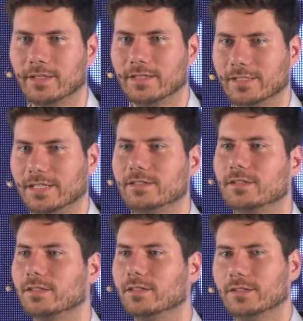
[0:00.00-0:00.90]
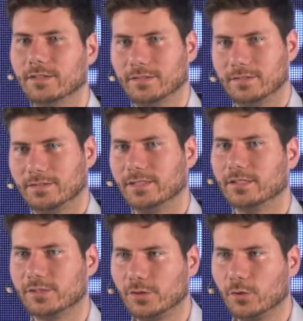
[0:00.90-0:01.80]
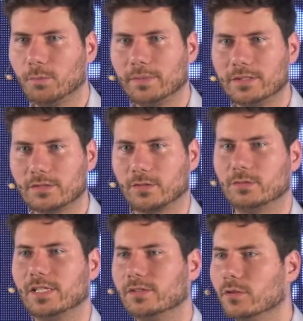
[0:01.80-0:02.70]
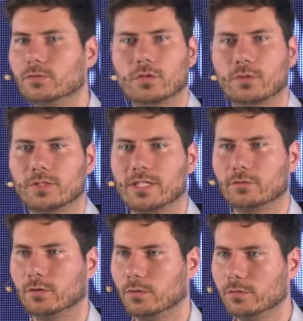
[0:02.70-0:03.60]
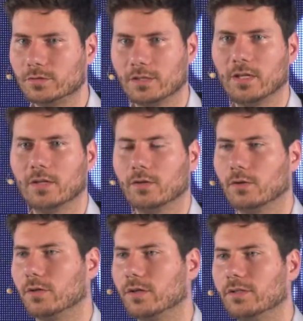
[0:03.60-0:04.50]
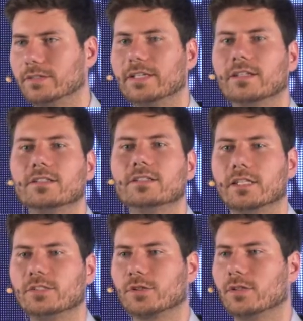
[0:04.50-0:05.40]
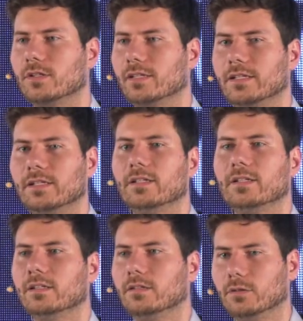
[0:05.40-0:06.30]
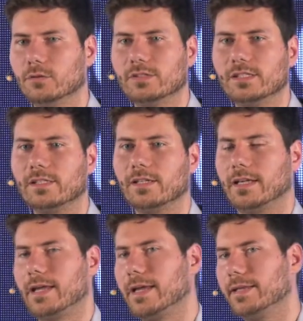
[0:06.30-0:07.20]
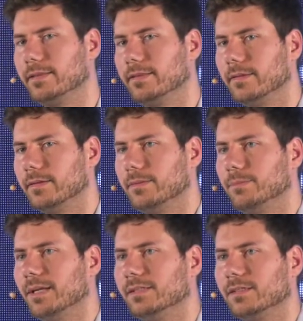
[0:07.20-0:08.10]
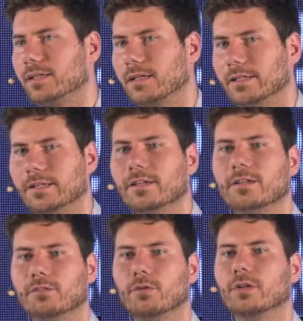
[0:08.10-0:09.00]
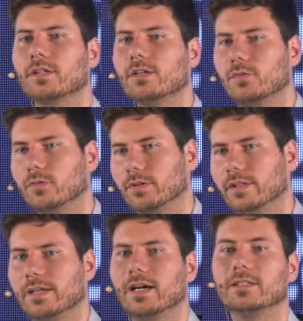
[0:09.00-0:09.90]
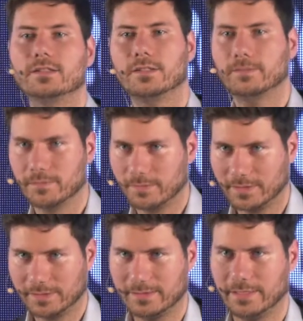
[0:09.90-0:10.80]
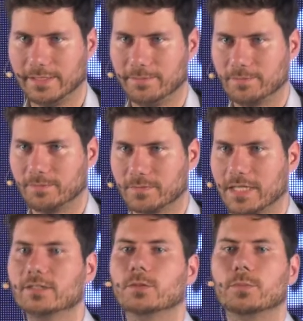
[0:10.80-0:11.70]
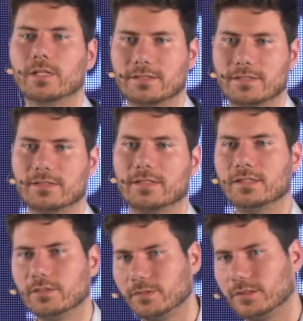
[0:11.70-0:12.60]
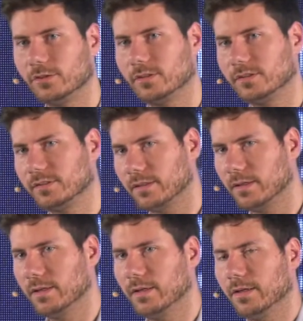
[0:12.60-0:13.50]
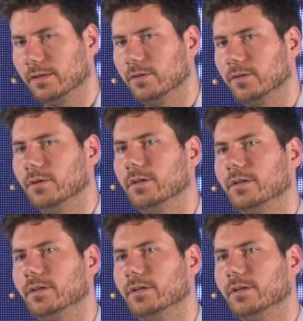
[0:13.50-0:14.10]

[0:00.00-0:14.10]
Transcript: Either they are stupid, so they don't know they would lose, or they are intentionally losing and basically working for the other, let's say, enterprises, individuals, or